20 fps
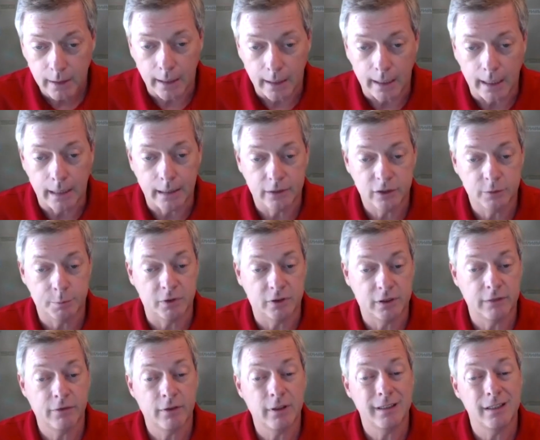And it's
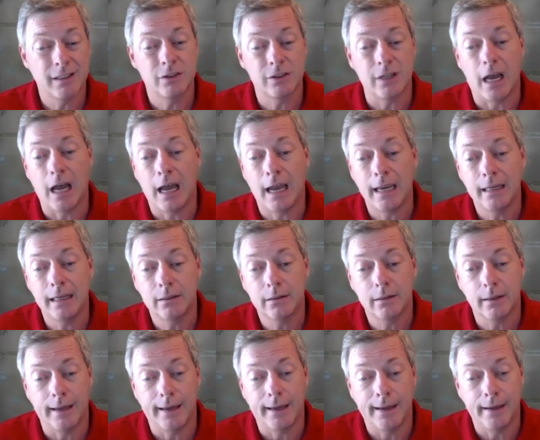specifically designed
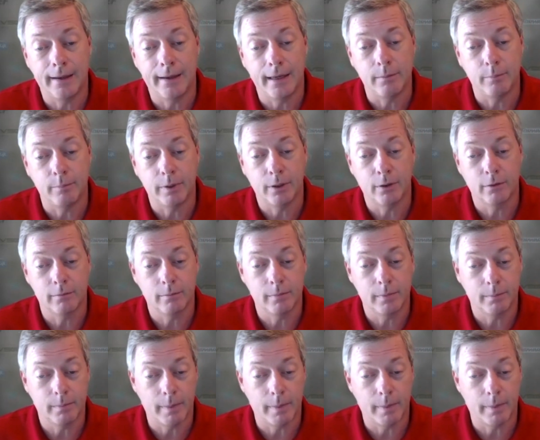and built